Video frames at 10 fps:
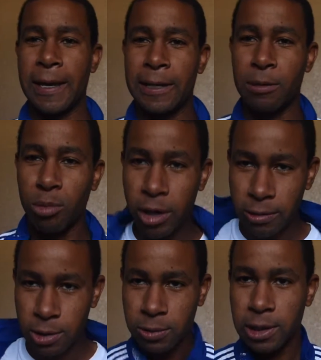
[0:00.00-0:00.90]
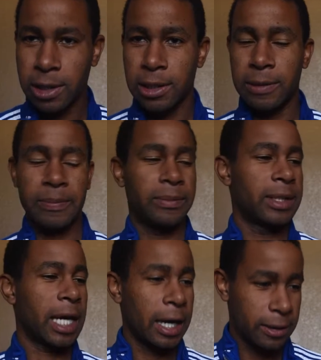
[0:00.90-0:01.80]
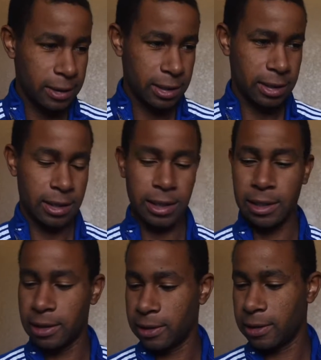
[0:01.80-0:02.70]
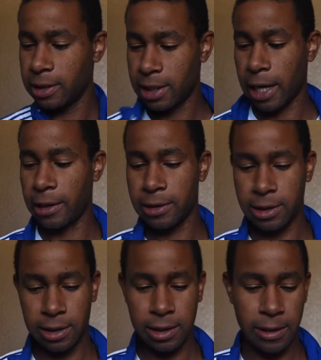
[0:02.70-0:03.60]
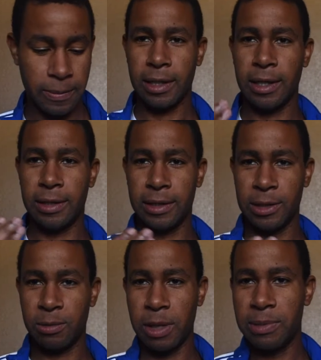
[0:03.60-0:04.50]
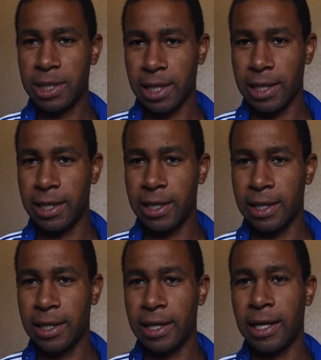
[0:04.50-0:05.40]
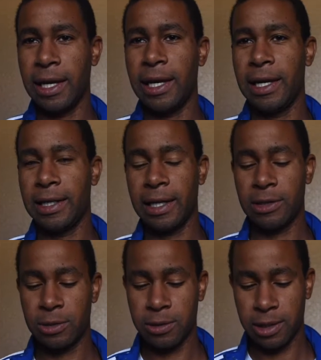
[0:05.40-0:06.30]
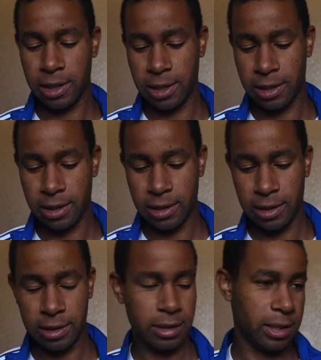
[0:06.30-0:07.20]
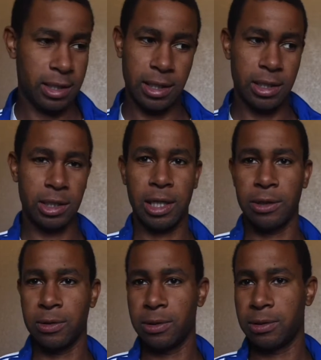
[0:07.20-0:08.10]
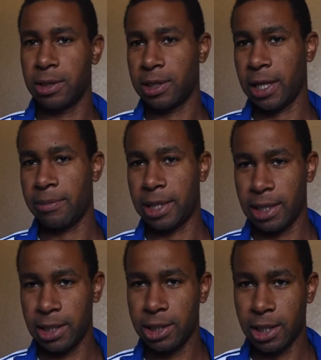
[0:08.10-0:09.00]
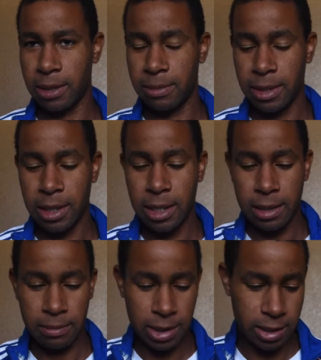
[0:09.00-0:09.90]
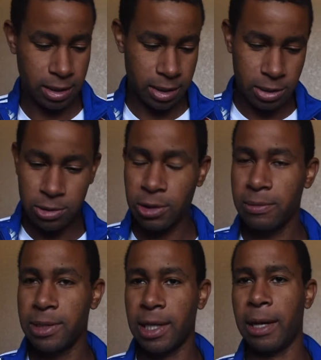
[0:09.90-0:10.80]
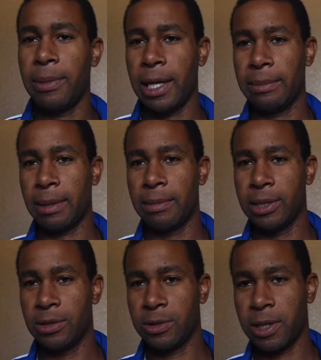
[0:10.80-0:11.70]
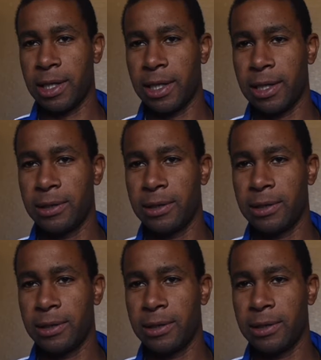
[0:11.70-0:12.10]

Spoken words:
Your boy was working tirelessly, literally tirelessly, on this website, and I was working just in general, just at my day job, because YouTube is not paying my bills right now.